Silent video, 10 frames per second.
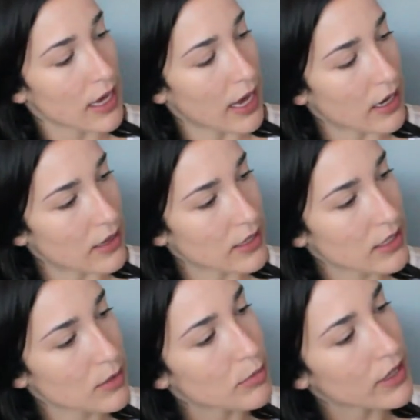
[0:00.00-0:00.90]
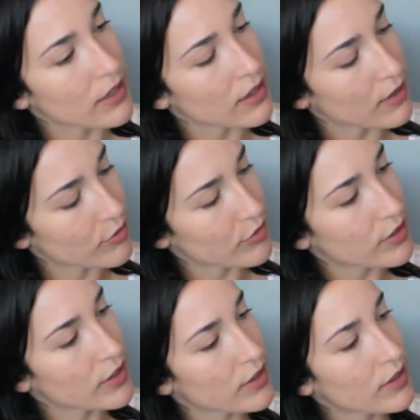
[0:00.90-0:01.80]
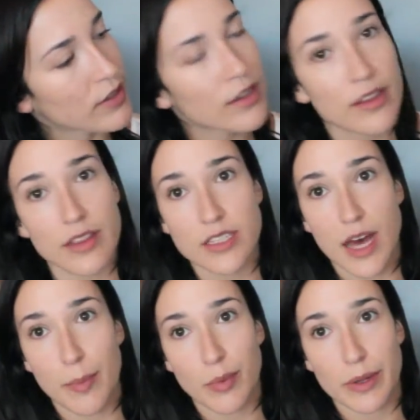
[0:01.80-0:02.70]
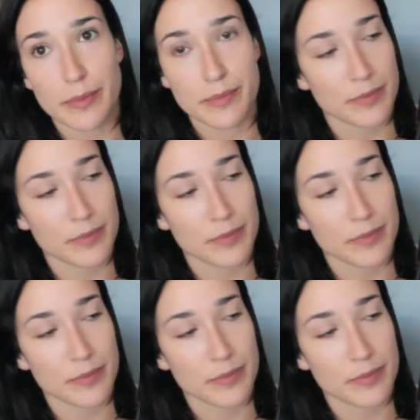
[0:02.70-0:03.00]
and a little bit of the top one,